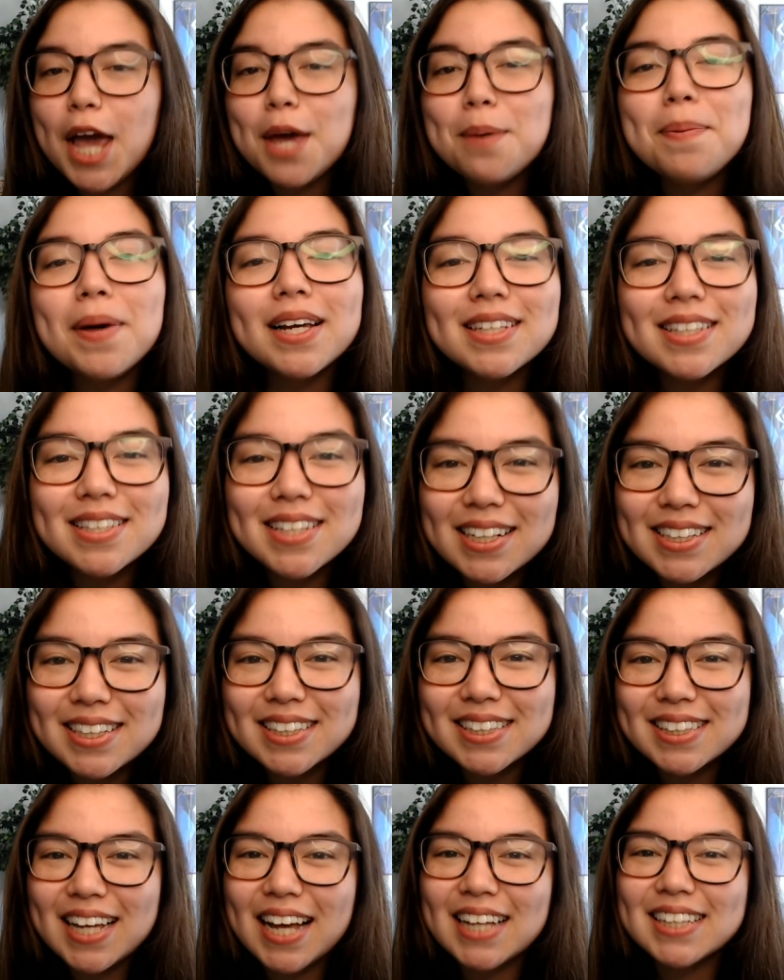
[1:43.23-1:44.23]
Apex
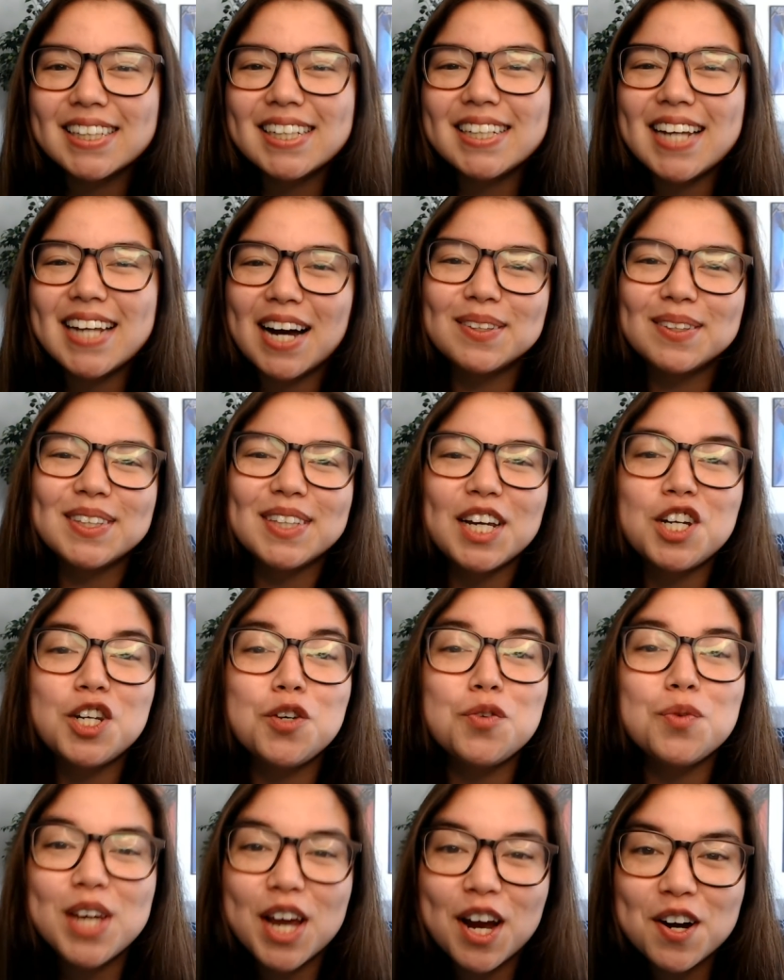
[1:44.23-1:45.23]
Legends has announced a
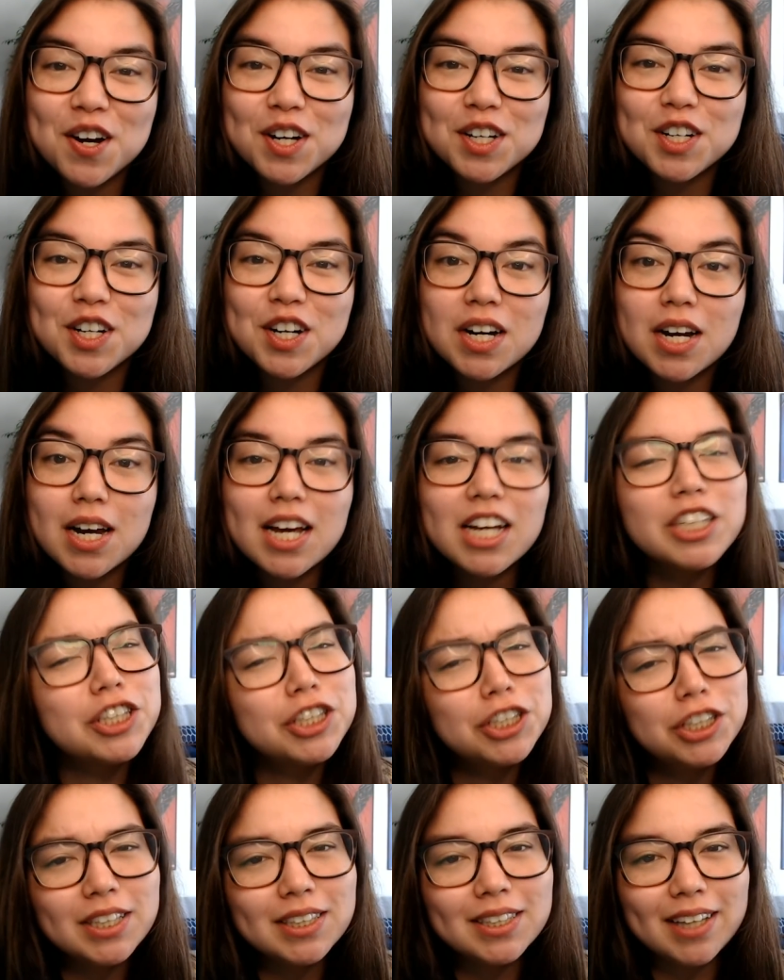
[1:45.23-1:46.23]
new character,
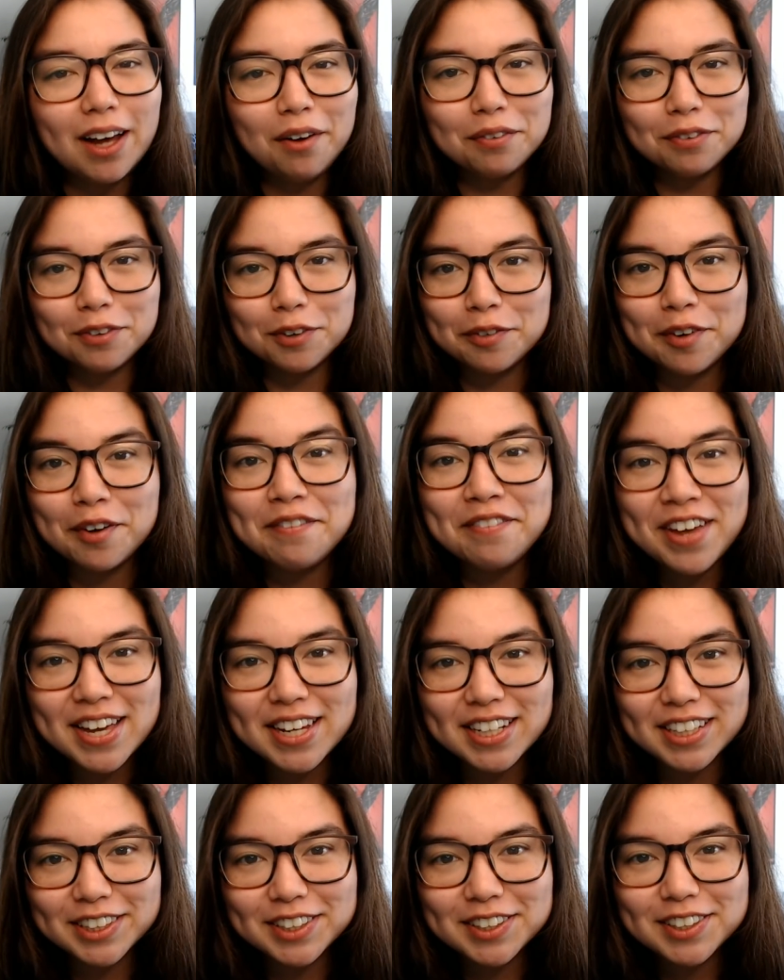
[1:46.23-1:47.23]
she's out for
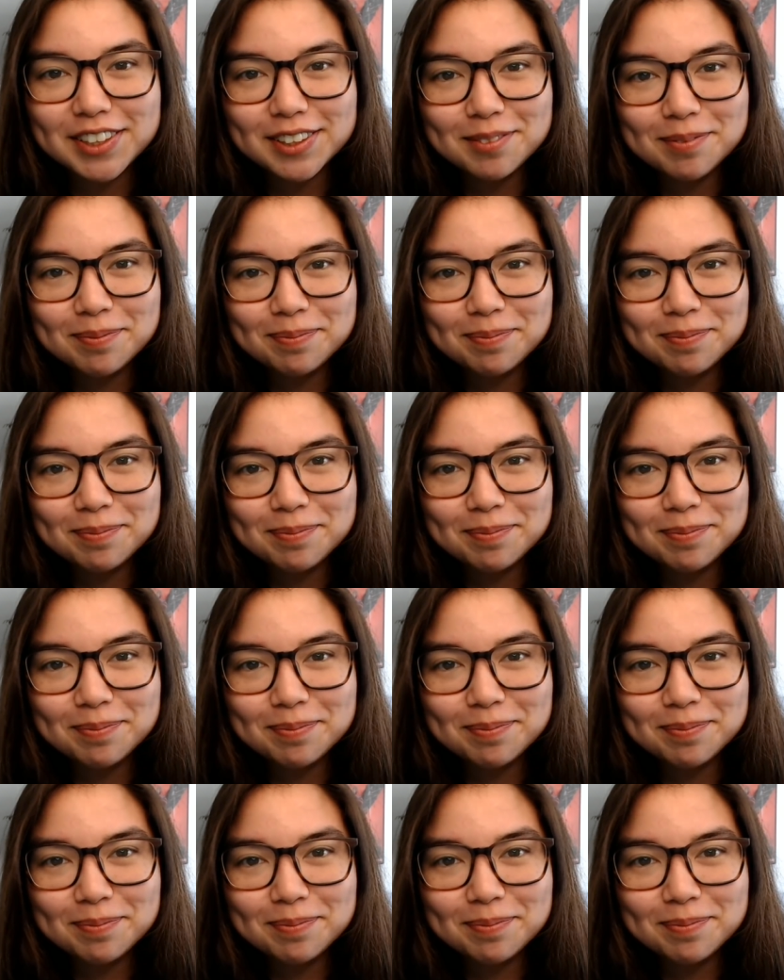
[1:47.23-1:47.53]
revenge.